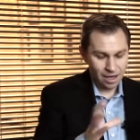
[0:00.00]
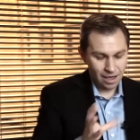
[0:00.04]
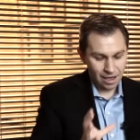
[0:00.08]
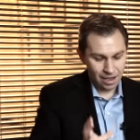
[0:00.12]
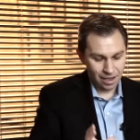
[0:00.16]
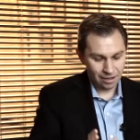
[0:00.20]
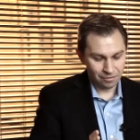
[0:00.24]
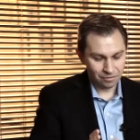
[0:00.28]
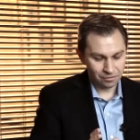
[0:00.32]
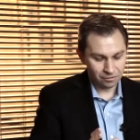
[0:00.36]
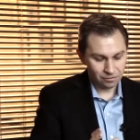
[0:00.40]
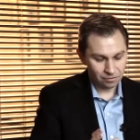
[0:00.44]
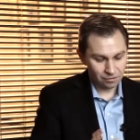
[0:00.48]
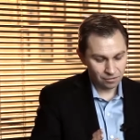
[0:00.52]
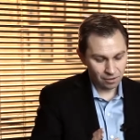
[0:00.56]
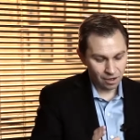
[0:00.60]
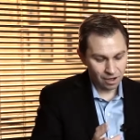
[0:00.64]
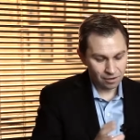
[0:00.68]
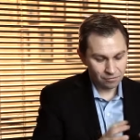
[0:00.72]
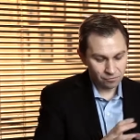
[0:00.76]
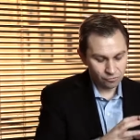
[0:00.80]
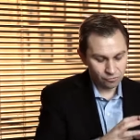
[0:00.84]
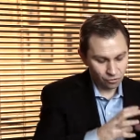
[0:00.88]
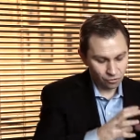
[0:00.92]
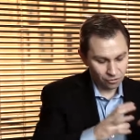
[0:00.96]
And
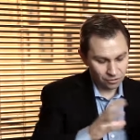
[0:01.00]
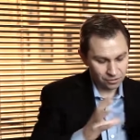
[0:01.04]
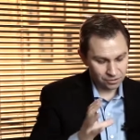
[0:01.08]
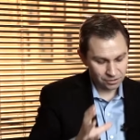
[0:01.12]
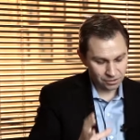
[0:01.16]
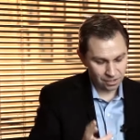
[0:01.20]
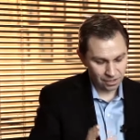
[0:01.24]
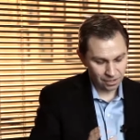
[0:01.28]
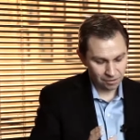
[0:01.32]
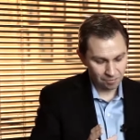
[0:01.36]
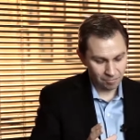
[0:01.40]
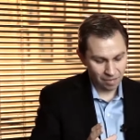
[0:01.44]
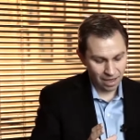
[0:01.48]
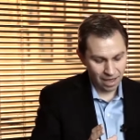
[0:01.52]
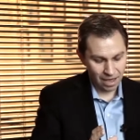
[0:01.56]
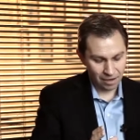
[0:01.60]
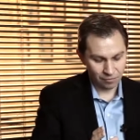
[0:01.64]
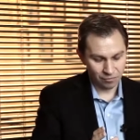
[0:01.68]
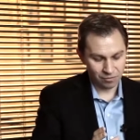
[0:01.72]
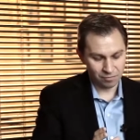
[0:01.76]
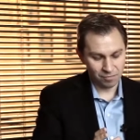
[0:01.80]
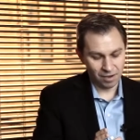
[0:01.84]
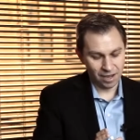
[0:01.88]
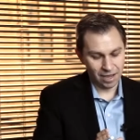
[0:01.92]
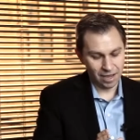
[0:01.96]
I draw this like a bag
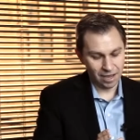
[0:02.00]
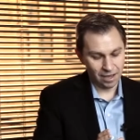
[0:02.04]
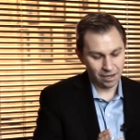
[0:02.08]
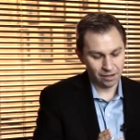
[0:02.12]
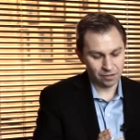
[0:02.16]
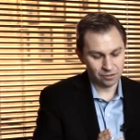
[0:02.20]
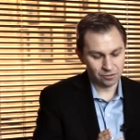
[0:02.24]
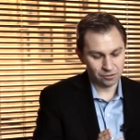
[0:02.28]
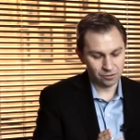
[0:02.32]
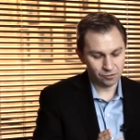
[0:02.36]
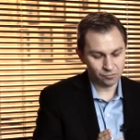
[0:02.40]
with my hands.